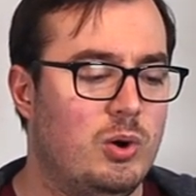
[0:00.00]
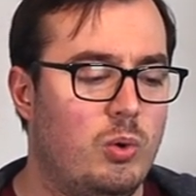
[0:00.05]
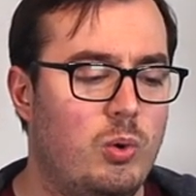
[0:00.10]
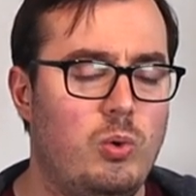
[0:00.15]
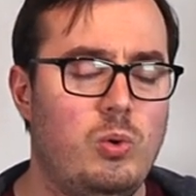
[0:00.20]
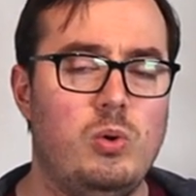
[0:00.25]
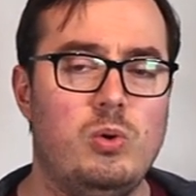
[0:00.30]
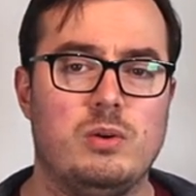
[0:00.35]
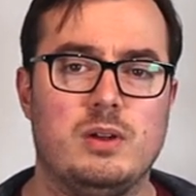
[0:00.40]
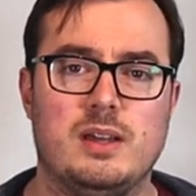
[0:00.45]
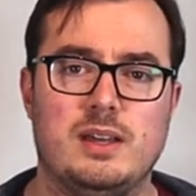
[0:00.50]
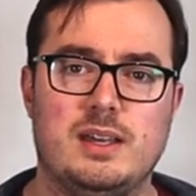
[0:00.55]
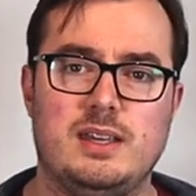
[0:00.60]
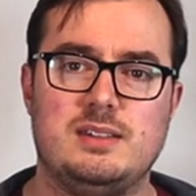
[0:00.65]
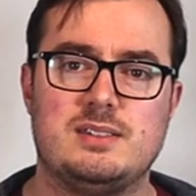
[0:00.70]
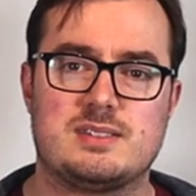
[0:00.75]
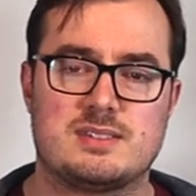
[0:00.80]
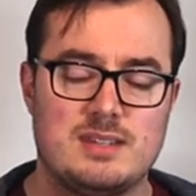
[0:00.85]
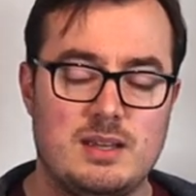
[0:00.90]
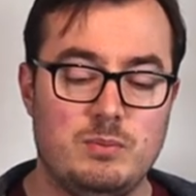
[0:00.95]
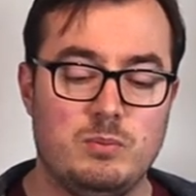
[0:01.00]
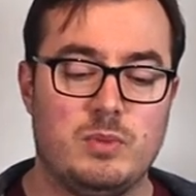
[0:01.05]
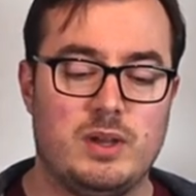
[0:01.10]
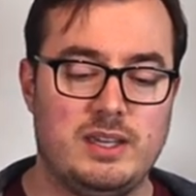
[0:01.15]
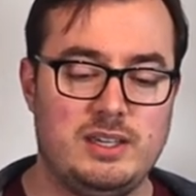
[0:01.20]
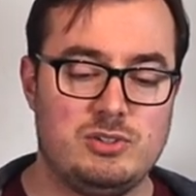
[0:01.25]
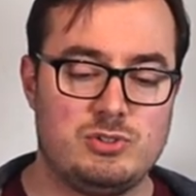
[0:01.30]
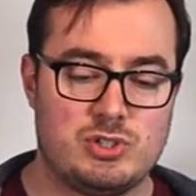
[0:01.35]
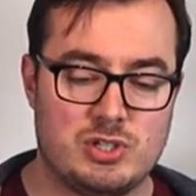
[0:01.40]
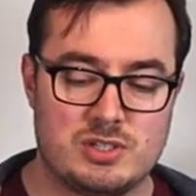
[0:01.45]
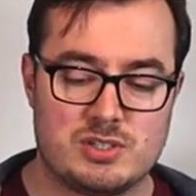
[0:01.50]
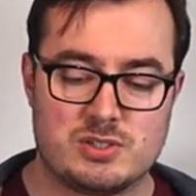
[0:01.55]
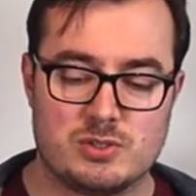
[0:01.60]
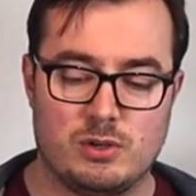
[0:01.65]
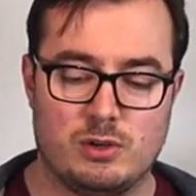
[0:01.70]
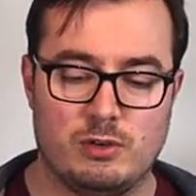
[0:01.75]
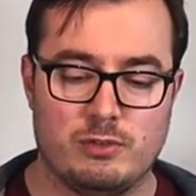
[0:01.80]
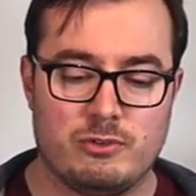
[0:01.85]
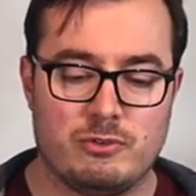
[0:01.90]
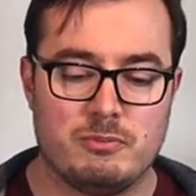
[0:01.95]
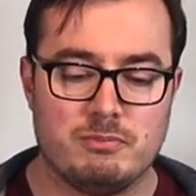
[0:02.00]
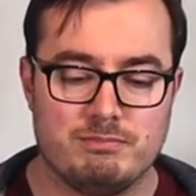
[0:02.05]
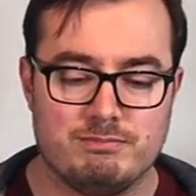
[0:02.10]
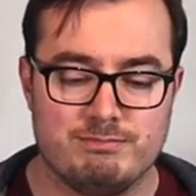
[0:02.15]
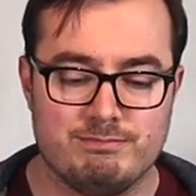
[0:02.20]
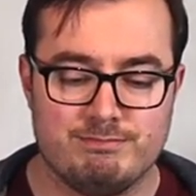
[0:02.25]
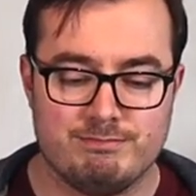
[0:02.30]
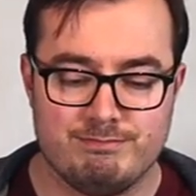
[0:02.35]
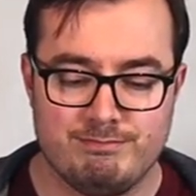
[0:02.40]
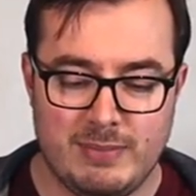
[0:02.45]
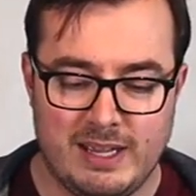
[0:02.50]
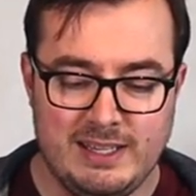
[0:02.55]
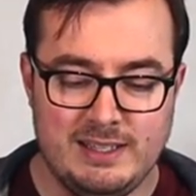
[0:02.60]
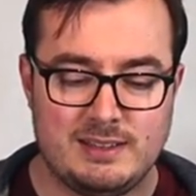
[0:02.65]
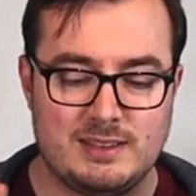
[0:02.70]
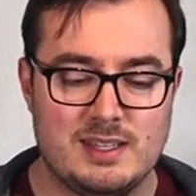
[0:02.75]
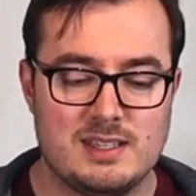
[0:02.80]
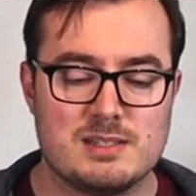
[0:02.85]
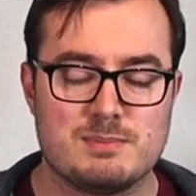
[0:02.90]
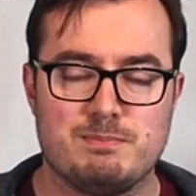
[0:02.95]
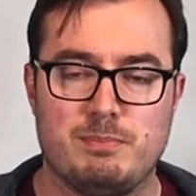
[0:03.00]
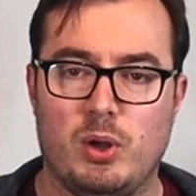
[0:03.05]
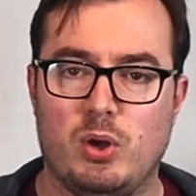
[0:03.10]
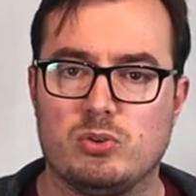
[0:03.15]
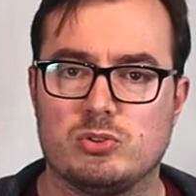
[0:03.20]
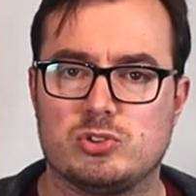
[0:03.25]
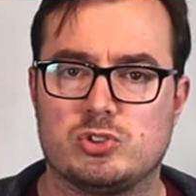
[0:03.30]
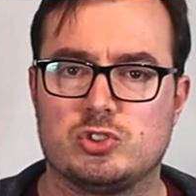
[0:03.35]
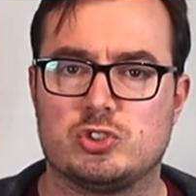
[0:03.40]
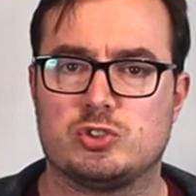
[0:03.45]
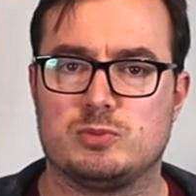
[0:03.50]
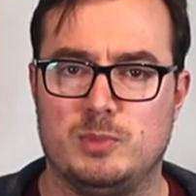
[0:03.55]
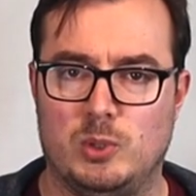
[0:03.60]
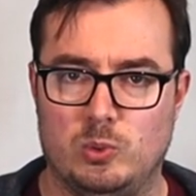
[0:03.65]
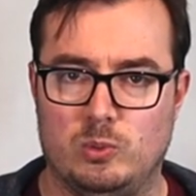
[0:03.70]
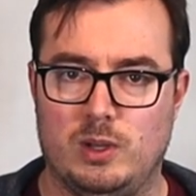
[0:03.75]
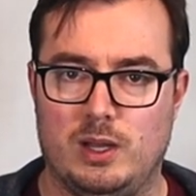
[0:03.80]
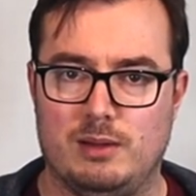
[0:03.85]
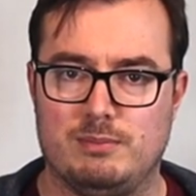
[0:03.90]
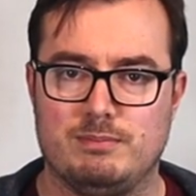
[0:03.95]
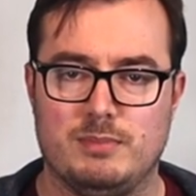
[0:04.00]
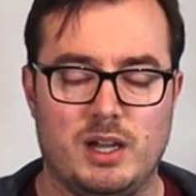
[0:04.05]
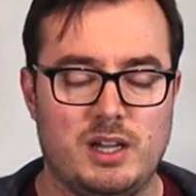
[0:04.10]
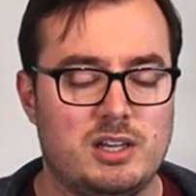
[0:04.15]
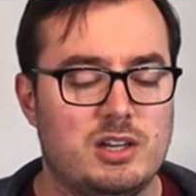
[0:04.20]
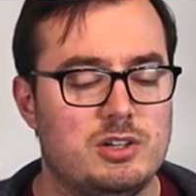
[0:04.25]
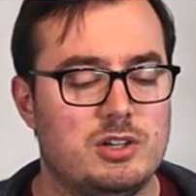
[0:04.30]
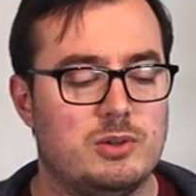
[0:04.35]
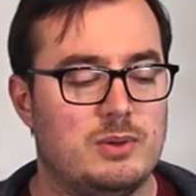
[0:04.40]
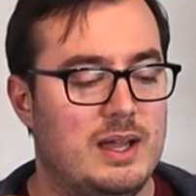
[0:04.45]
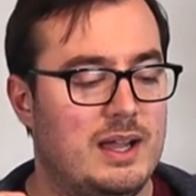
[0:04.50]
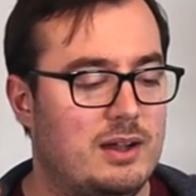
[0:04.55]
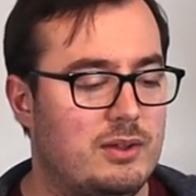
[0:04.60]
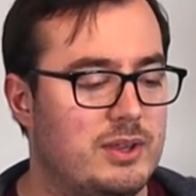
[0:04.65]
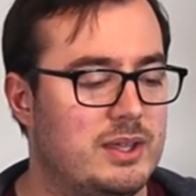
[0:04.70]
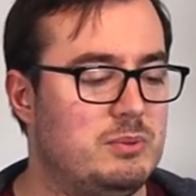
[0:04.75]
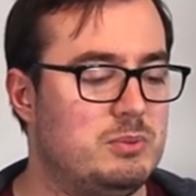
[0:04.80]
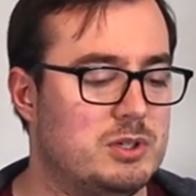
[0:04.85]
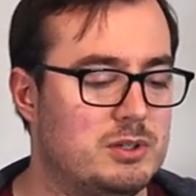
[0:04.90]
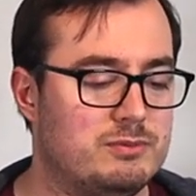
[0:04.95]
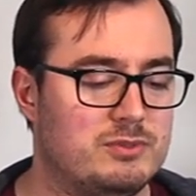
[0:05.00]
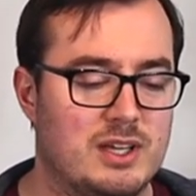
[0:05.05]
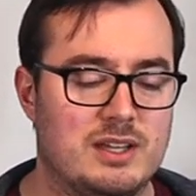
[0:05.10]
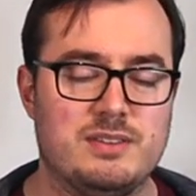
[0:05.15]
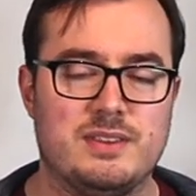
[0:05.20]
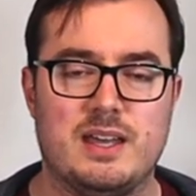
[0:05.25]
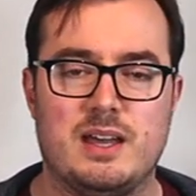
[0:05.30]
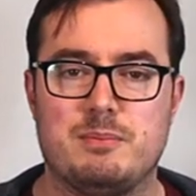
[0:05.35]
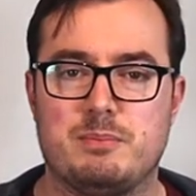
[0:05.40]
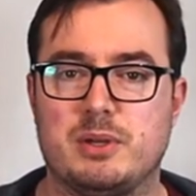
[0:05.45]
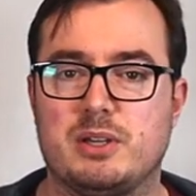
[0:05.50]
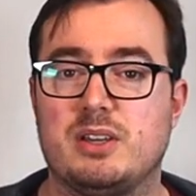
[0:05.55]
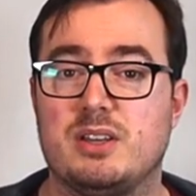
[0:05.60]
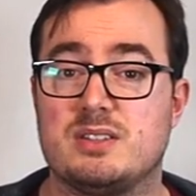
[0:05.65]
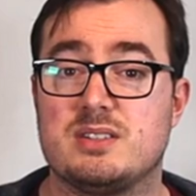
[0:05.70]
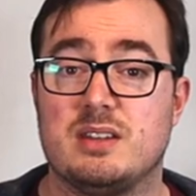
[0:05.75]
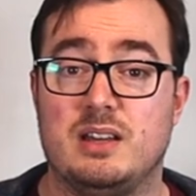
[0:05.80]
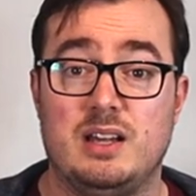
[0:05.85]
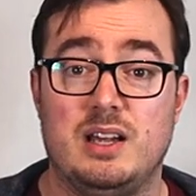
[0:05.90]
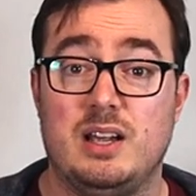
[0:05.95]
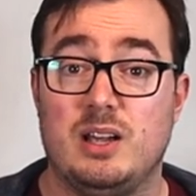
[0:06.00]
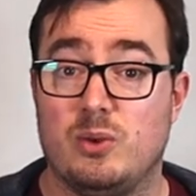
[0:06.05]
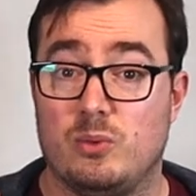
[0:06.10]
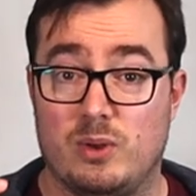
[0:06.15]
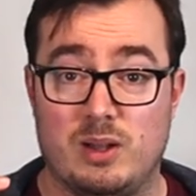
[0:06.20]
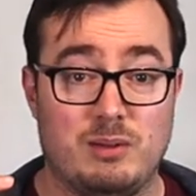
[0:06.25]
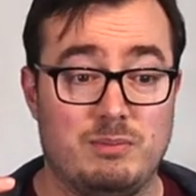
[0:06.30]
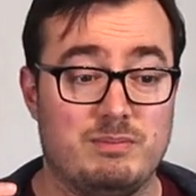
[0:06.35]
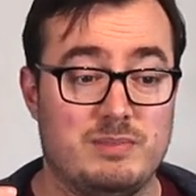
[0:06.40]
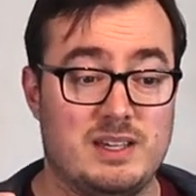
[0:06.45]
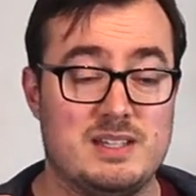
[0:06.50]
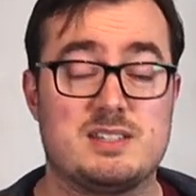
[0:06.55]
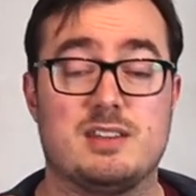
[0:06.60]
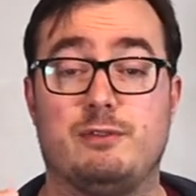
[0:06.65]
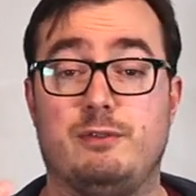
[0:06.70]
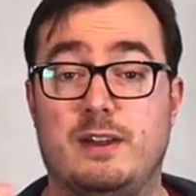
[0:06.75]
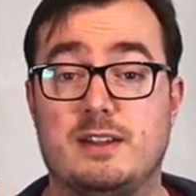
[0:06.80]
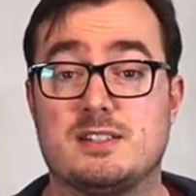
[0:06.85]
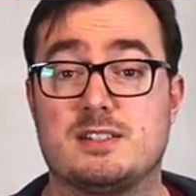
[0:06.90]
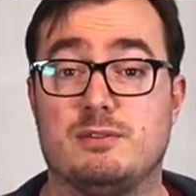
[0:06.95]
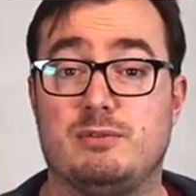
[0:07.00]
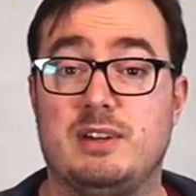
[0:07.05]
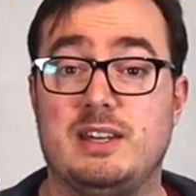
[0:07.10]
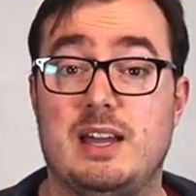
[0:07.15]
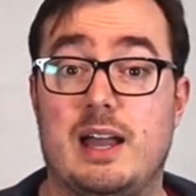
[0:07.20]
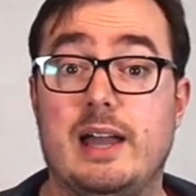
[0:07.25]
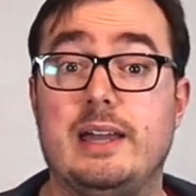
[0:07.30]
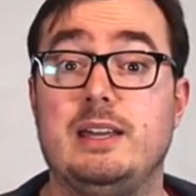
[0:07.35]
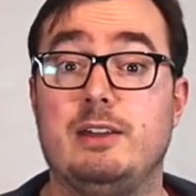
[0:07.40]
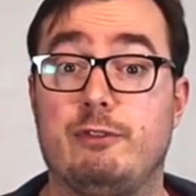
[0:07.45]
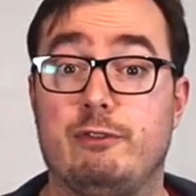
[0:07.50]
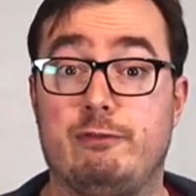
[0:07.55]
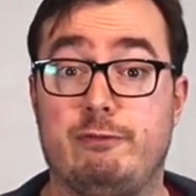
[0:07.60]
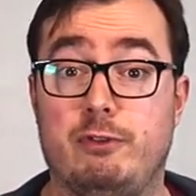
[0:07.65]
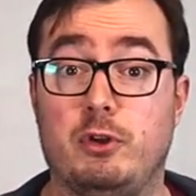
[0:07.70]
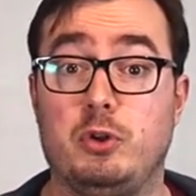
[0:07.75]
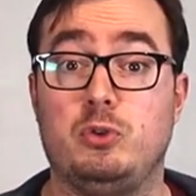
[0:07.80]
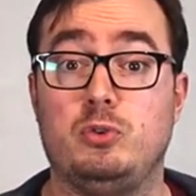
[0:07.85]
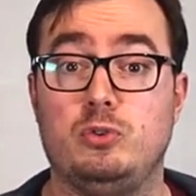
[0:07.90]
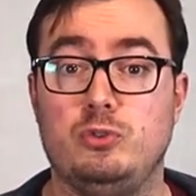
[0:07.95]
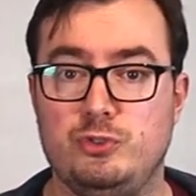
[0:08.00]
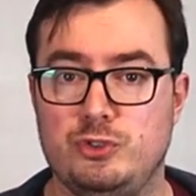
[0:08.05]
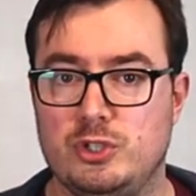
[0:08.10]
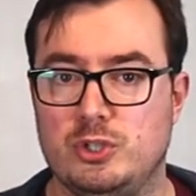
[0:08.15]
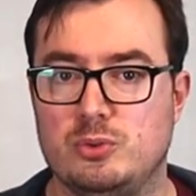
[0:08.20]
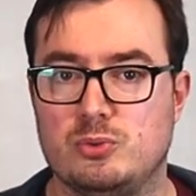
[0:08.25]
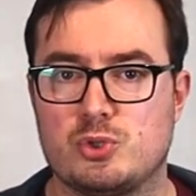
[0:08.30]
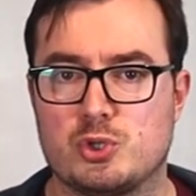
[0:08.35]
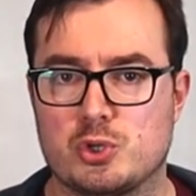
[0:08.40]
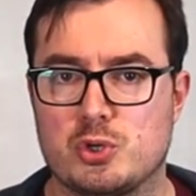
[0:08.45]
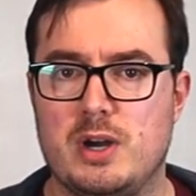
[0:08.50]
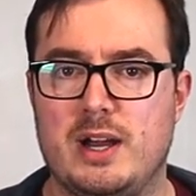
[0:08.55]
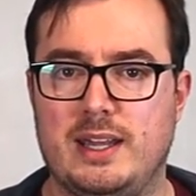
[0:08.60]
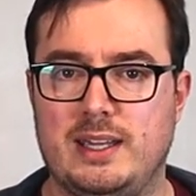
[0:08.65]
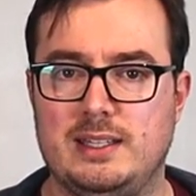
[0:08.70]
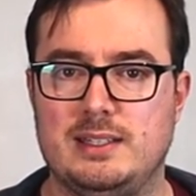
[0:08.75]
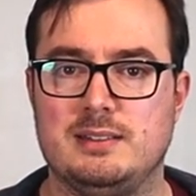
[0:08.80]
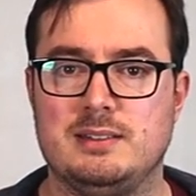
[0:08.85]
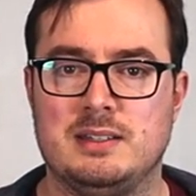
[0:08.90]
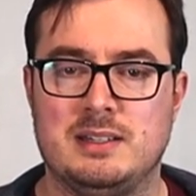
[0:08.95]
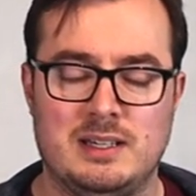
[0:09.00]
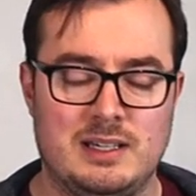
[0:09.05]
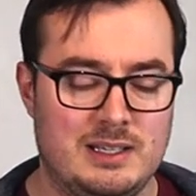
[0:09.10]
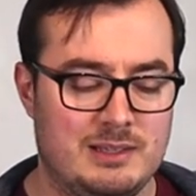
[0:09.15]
Or in some way just sort of made this box smaller. I don't know how they would have done that because, well, it's effectively a full new train.